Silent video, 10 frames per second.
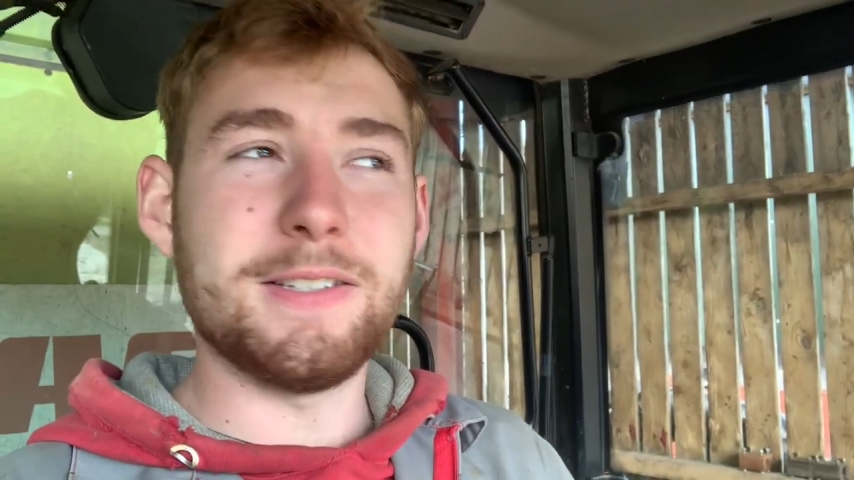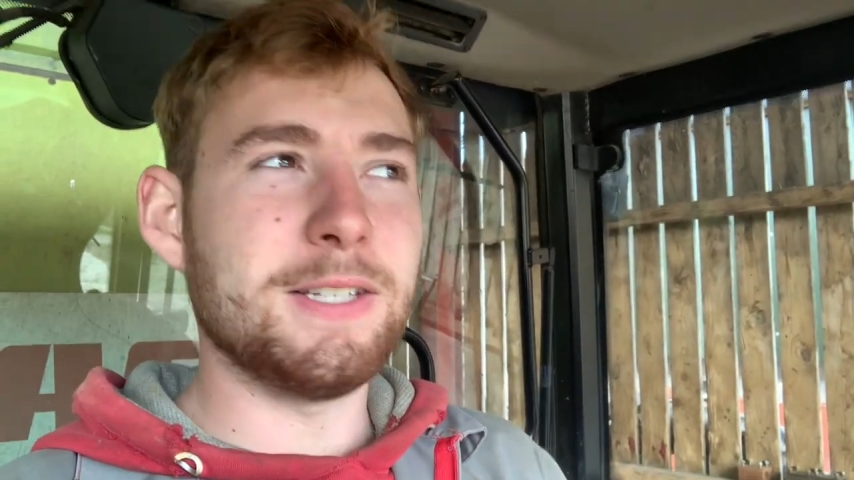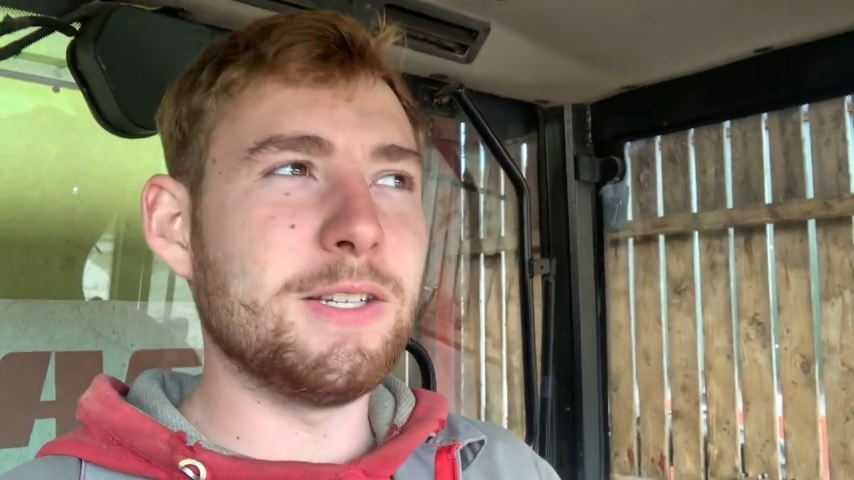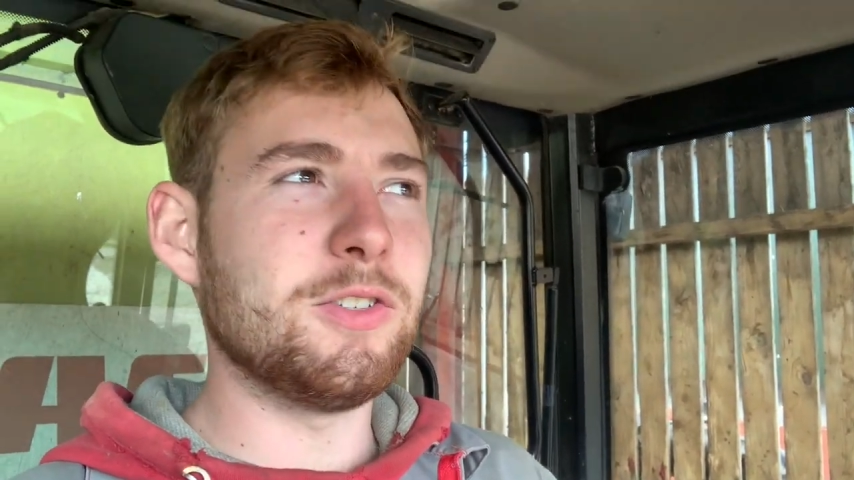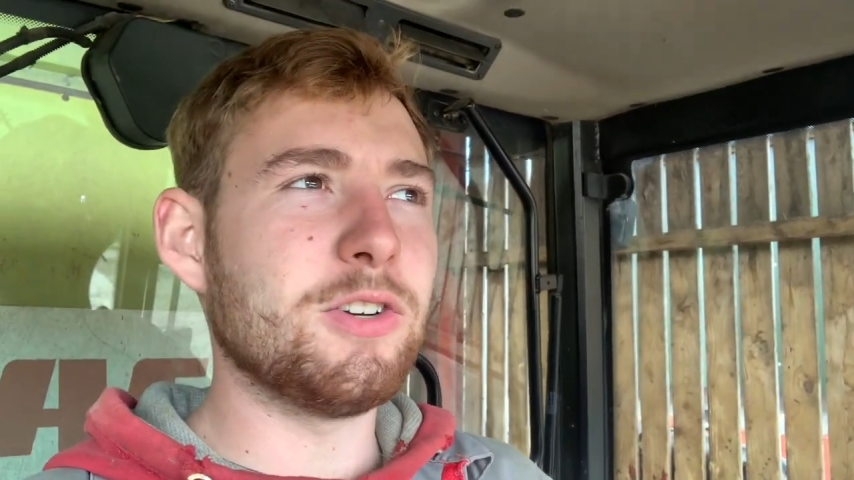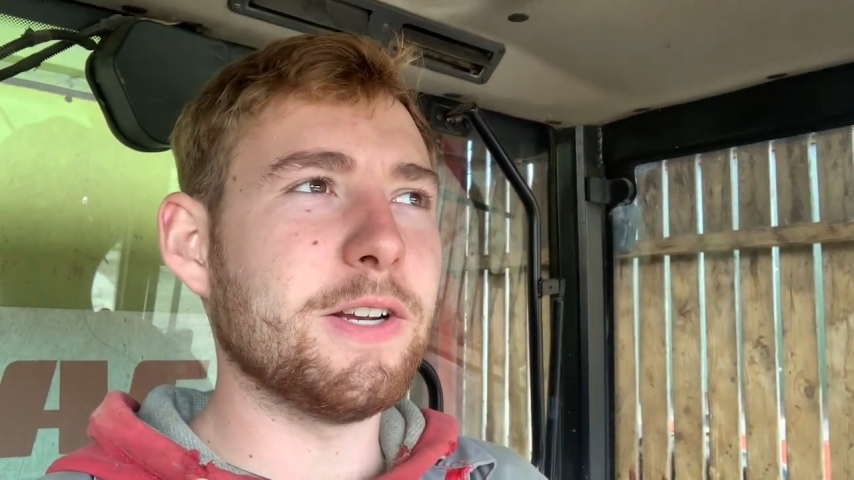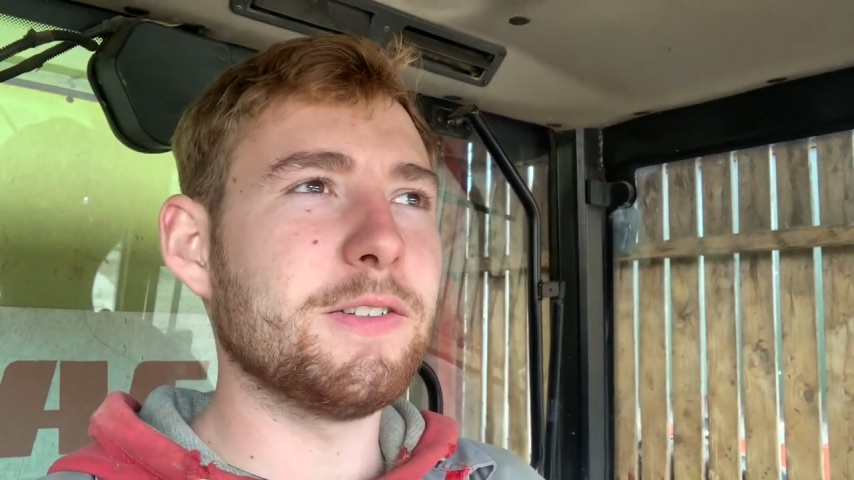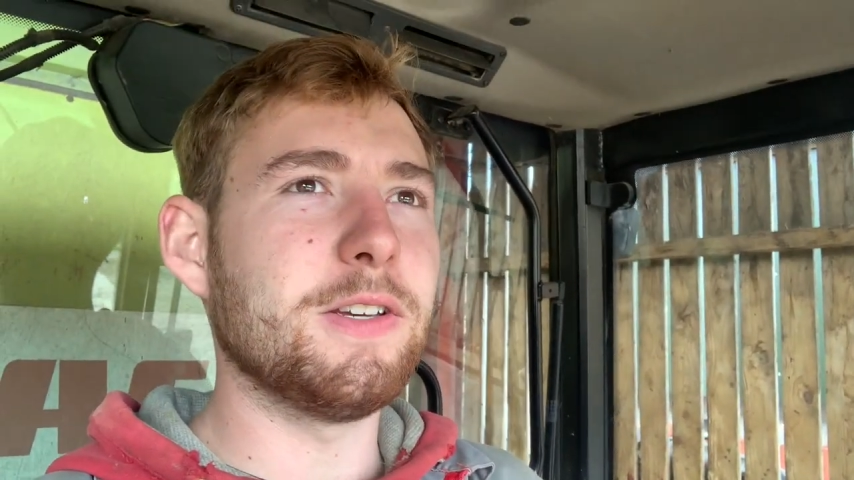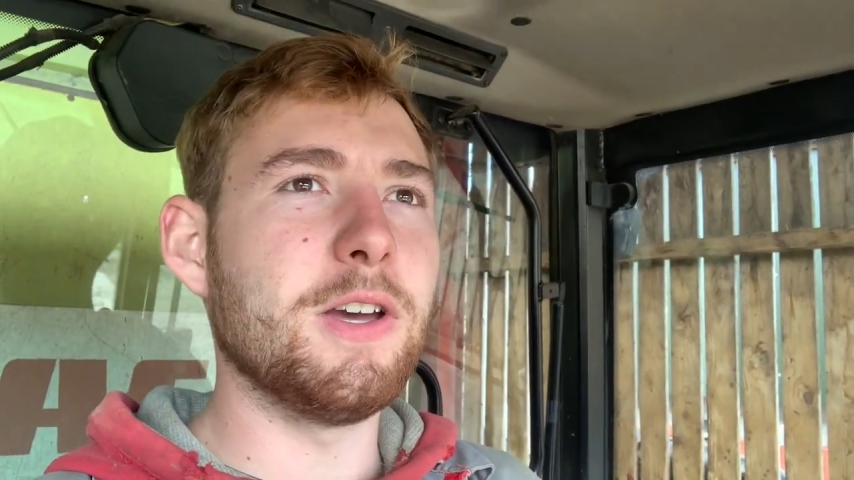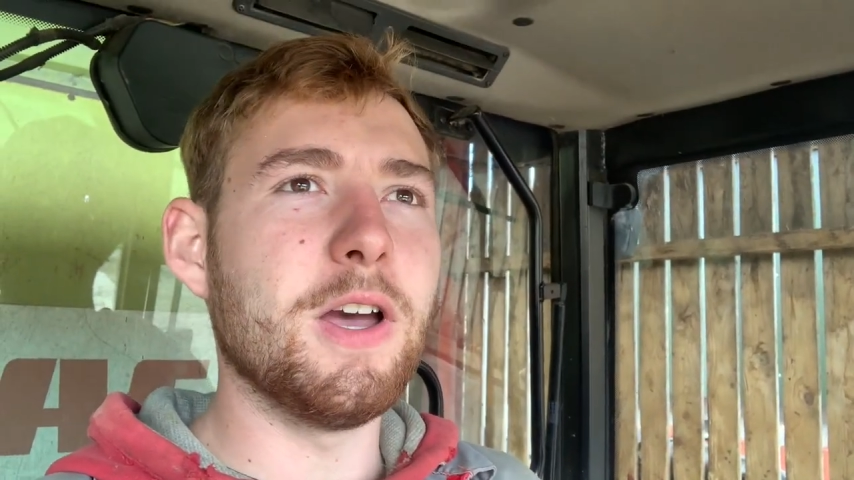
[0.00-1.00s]
to see this
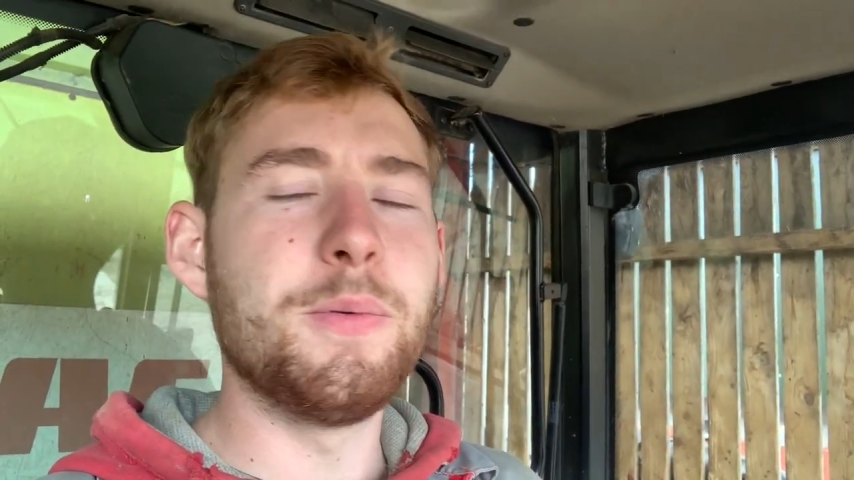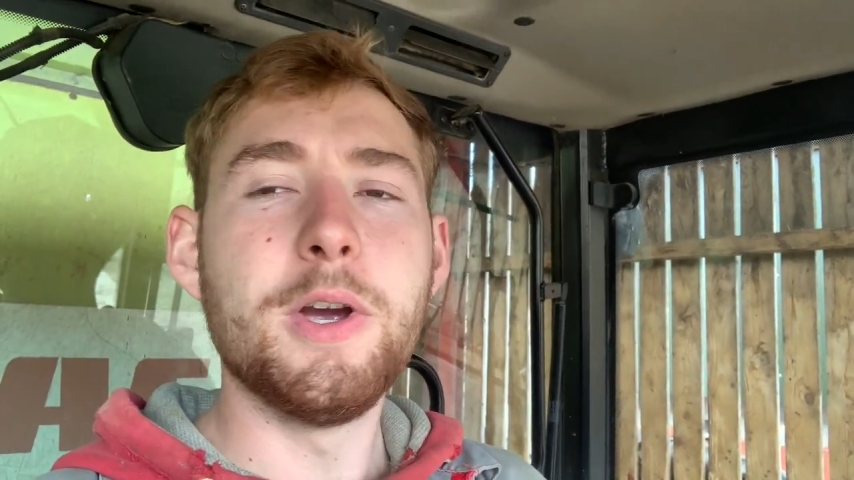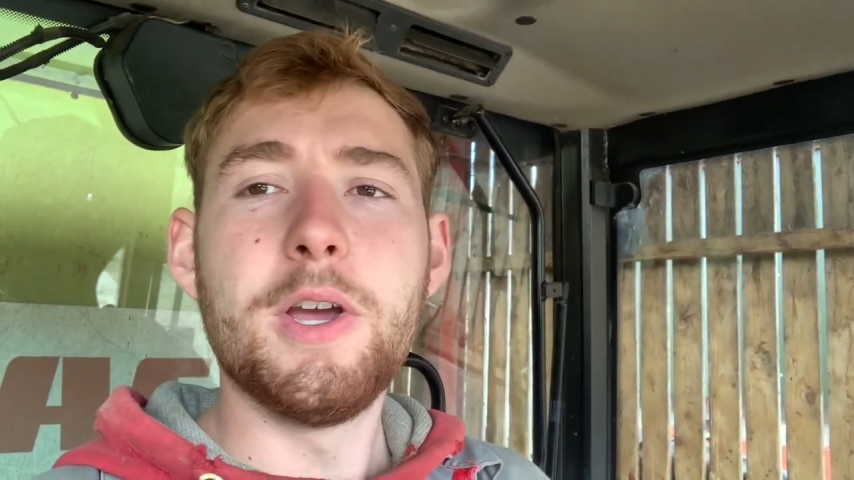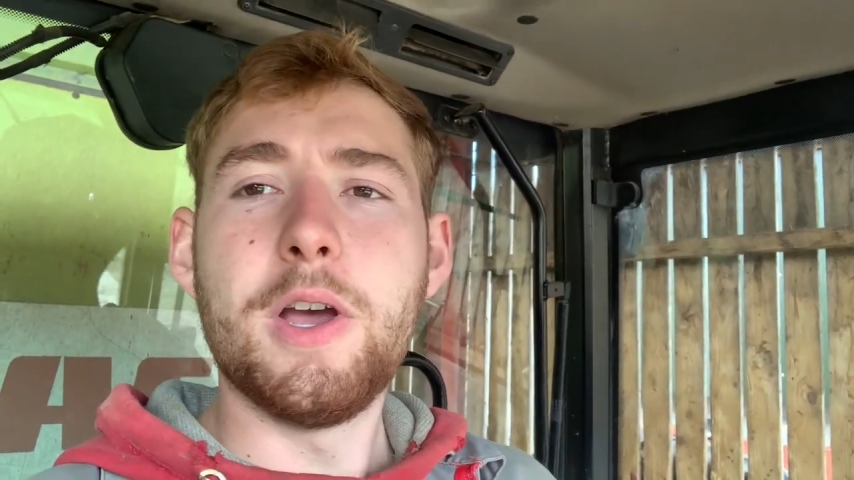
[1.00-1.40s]
tractor go.